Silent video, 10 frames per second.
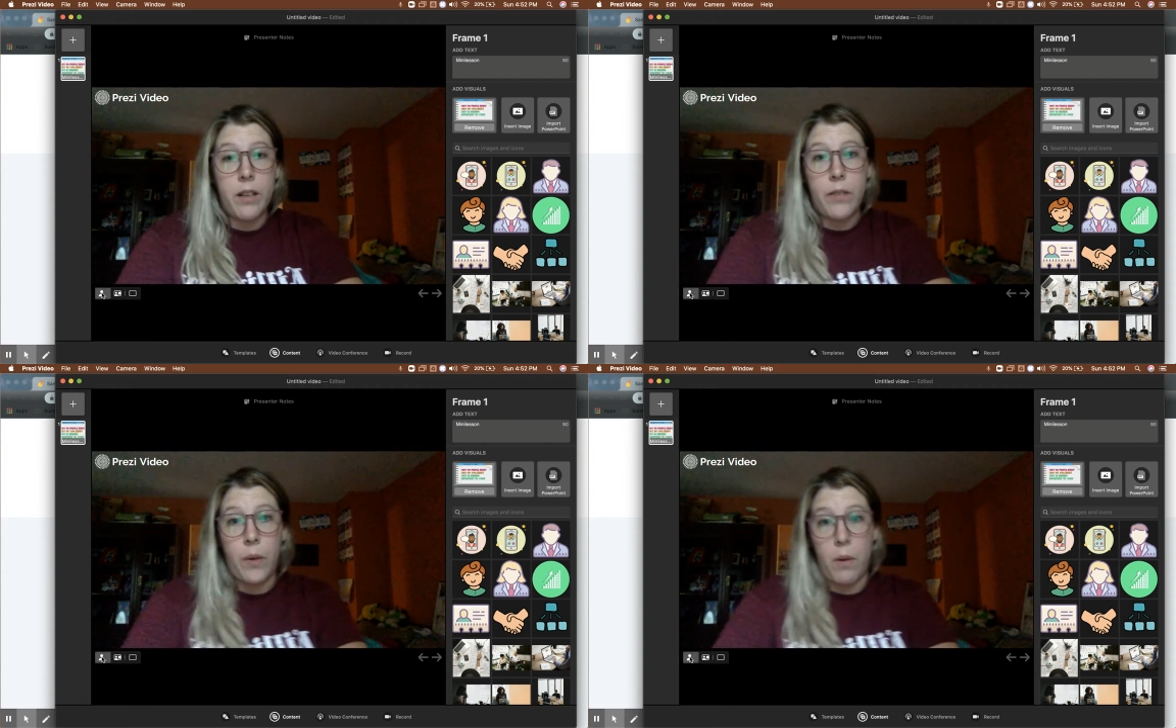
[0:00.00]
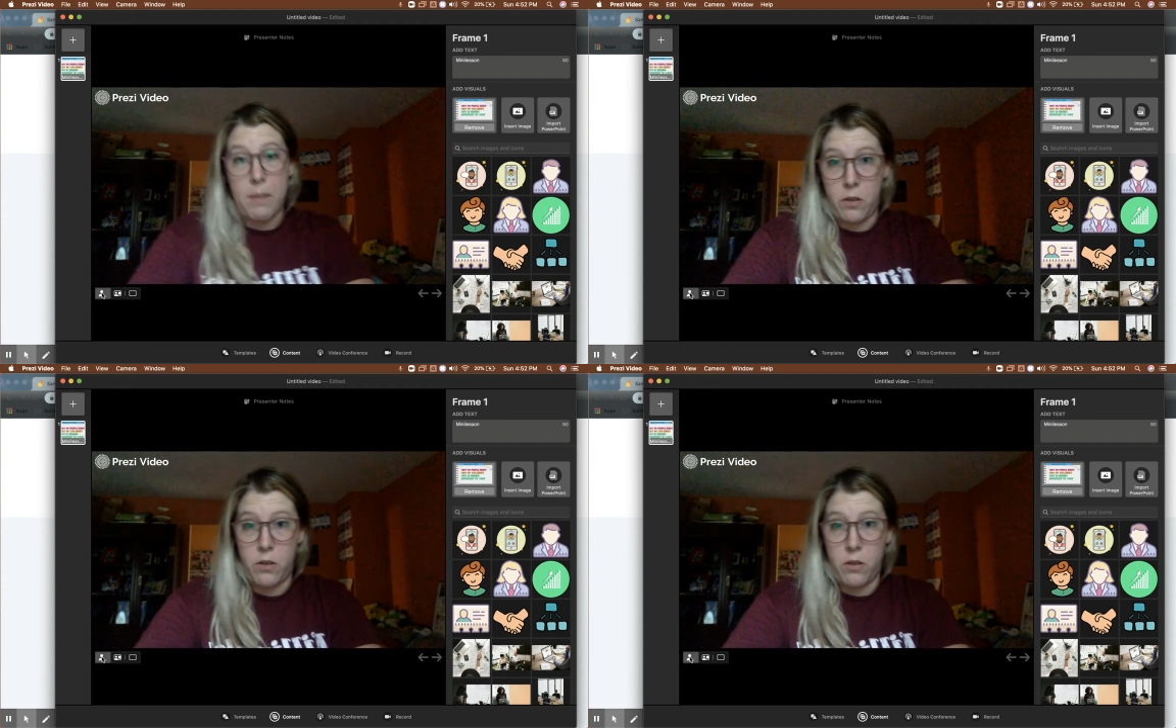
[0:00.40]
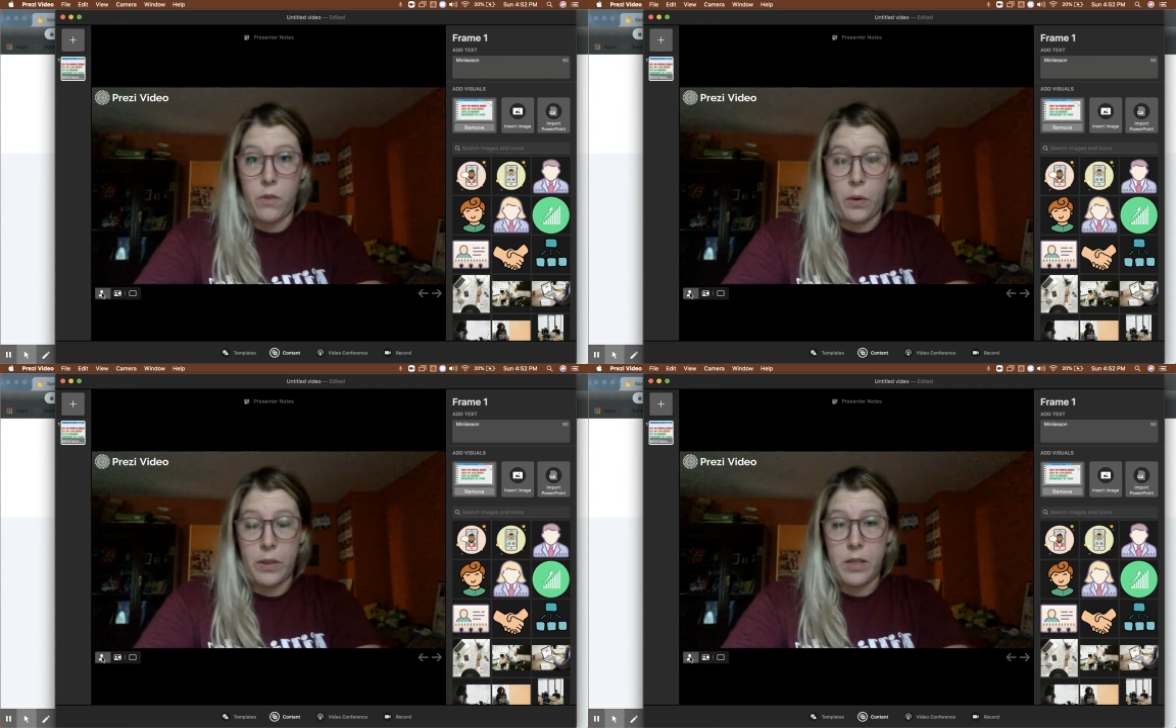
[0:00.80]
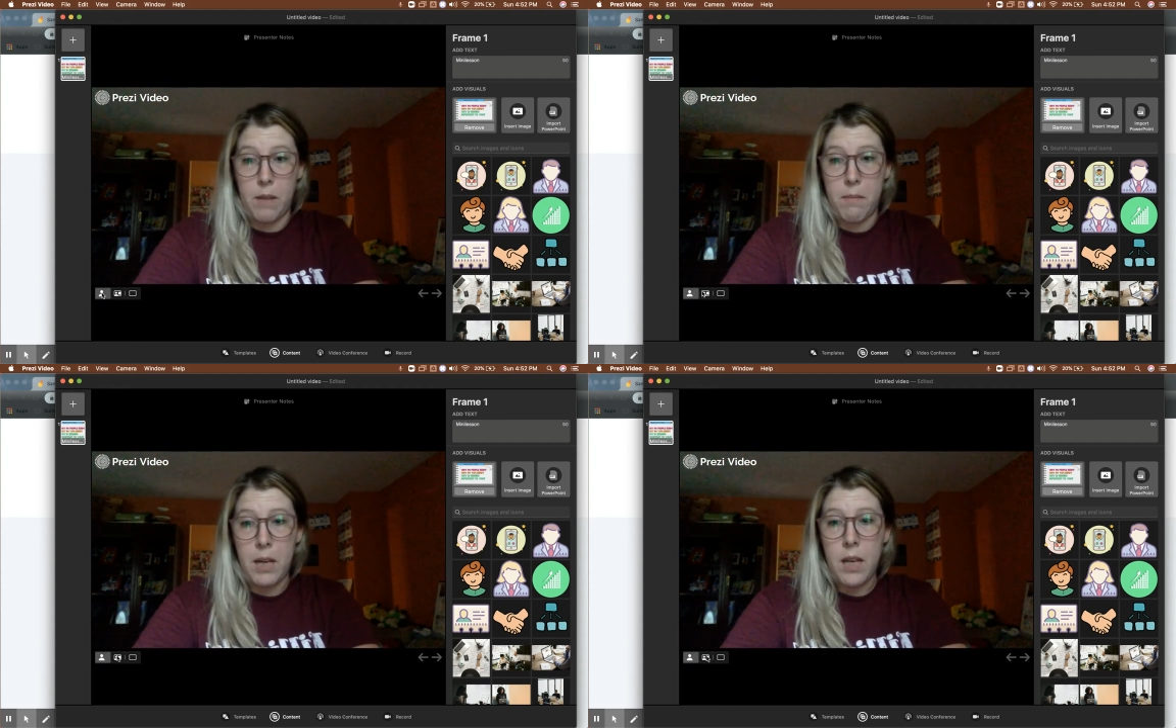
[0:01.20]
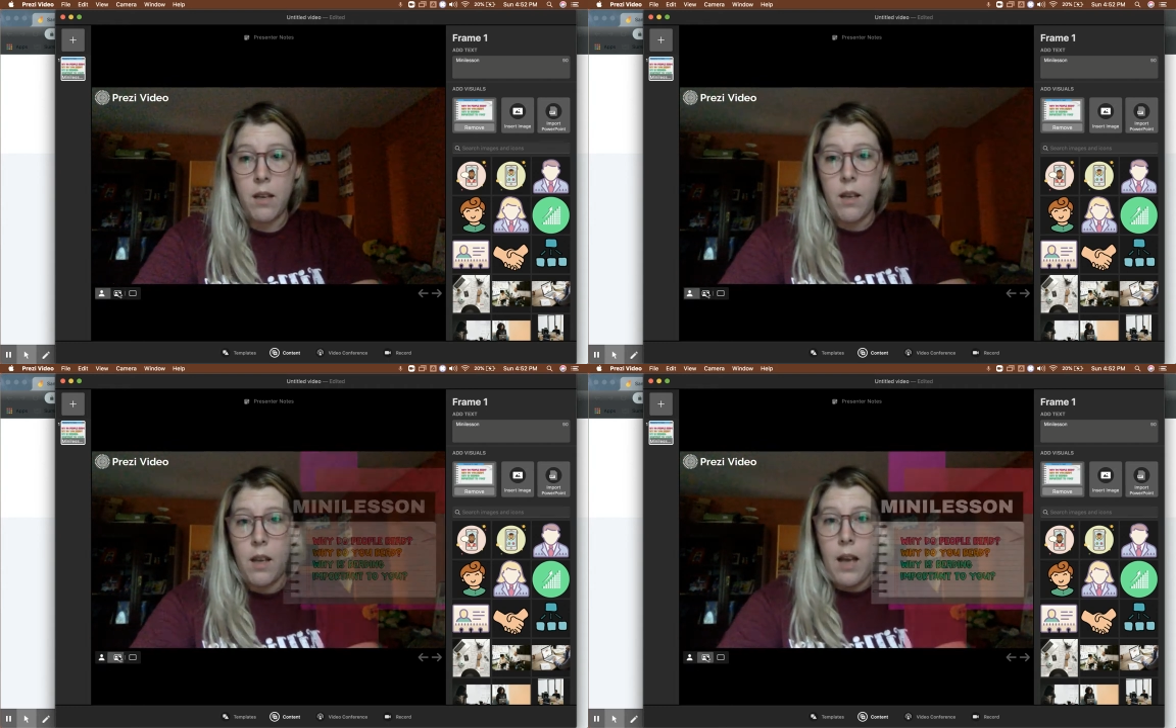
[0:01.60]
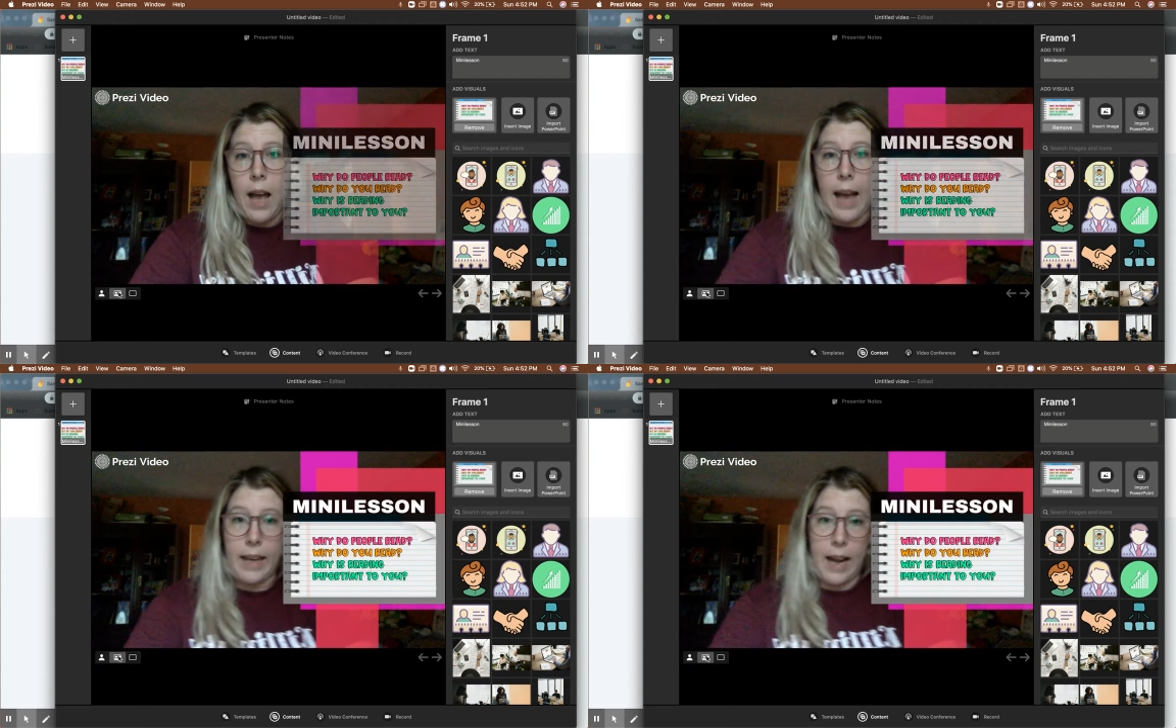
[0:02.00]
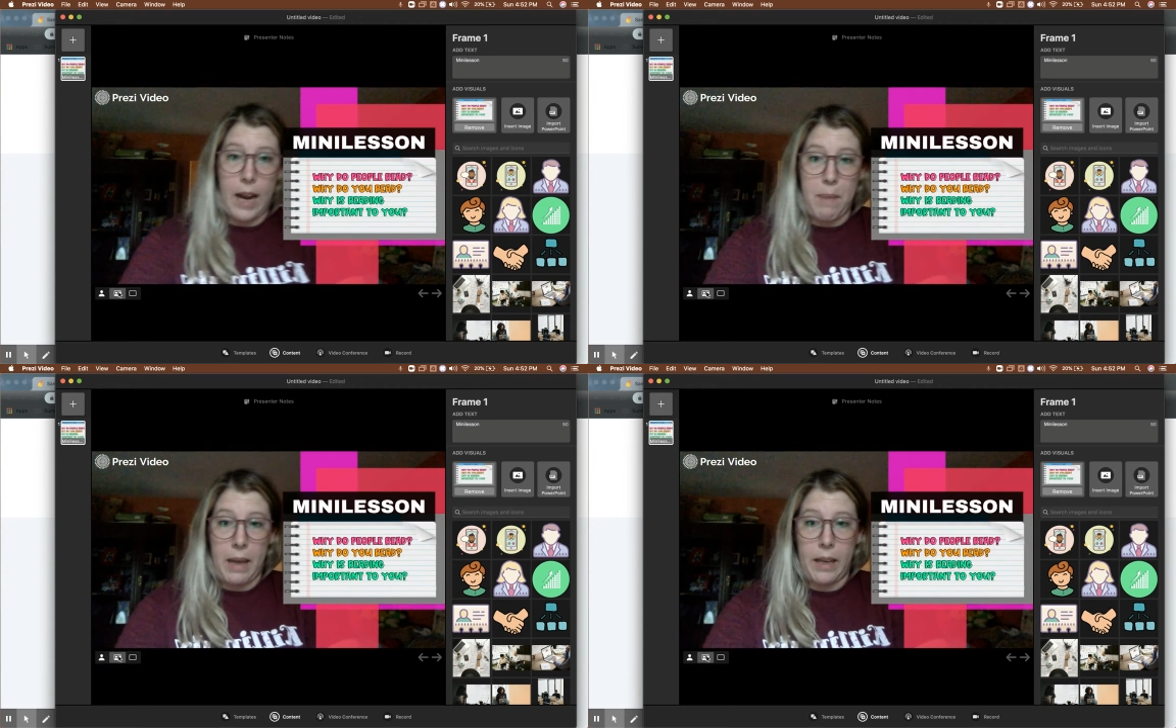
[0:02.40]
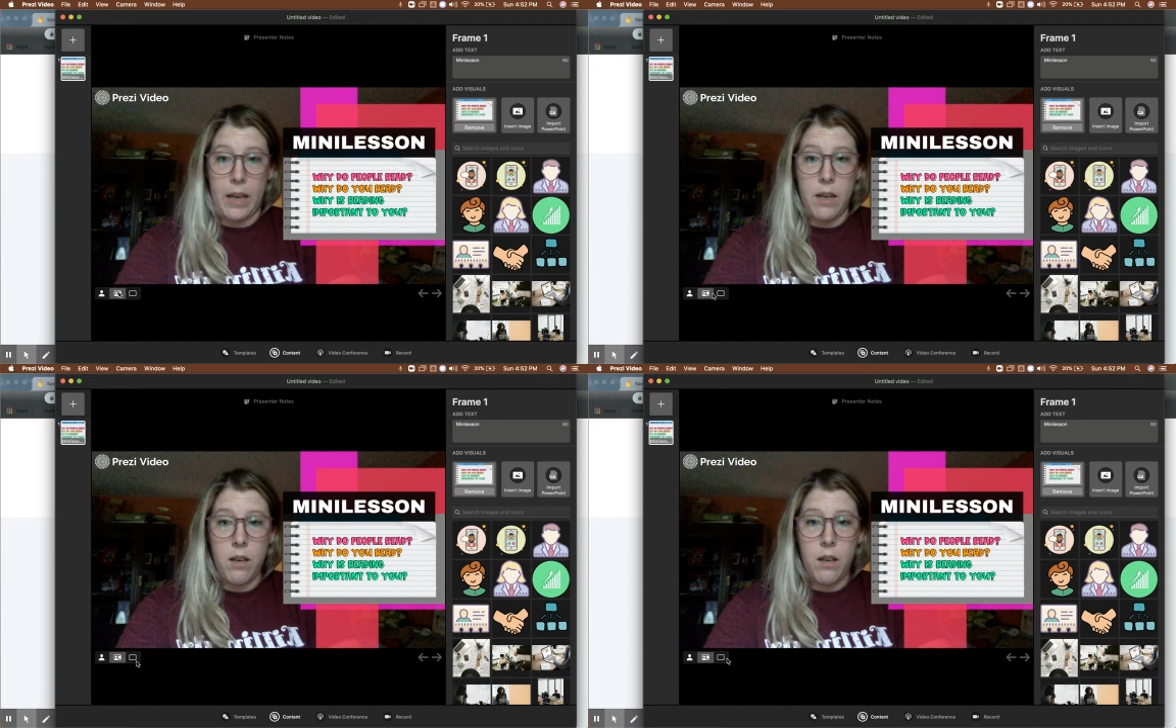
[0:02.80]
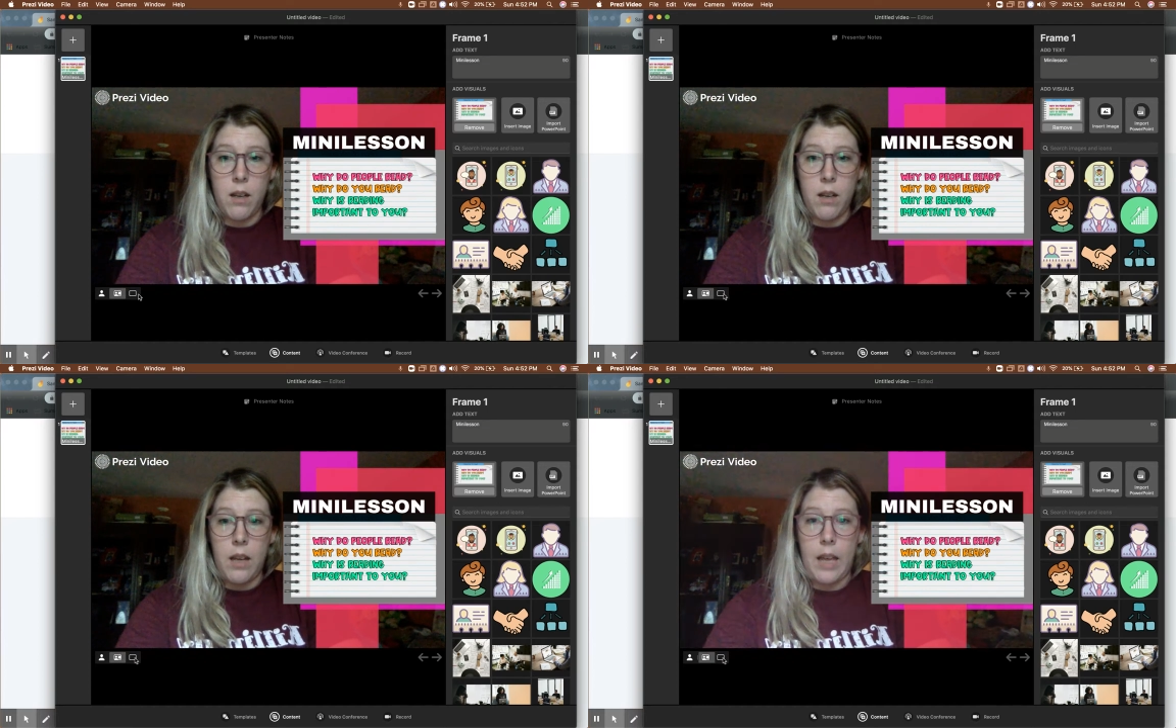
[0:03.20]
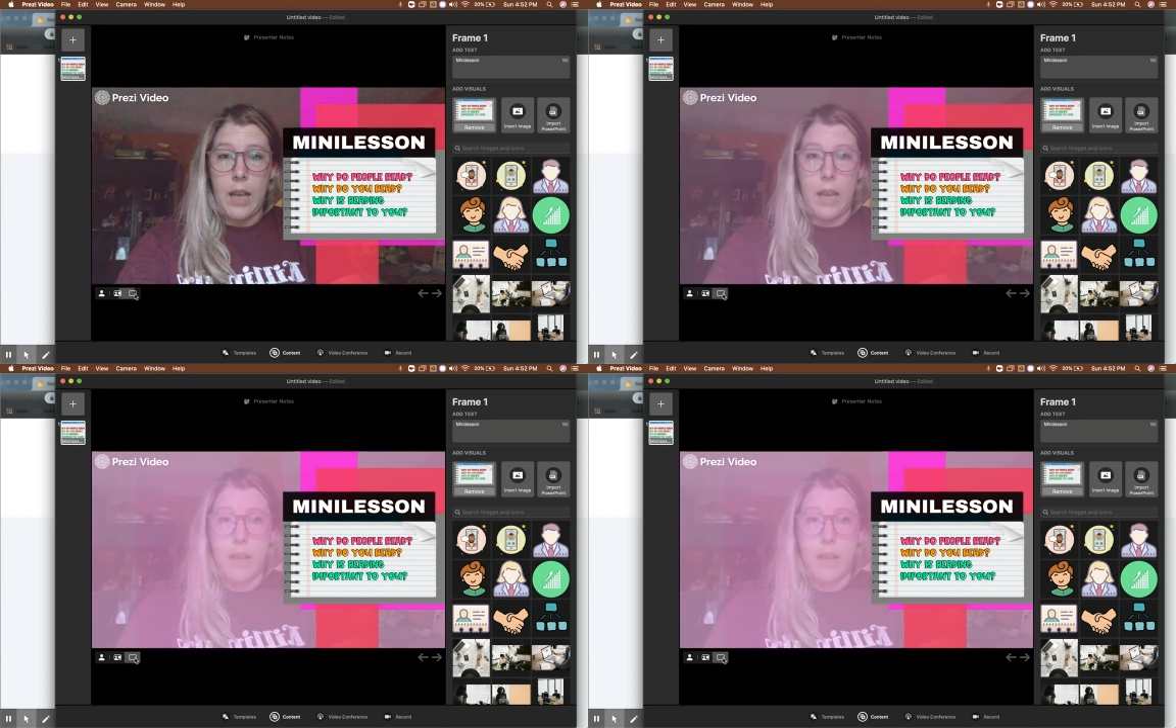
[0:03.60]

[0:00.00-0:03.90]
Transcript: If I want my students to focus on me, I can add it back in, and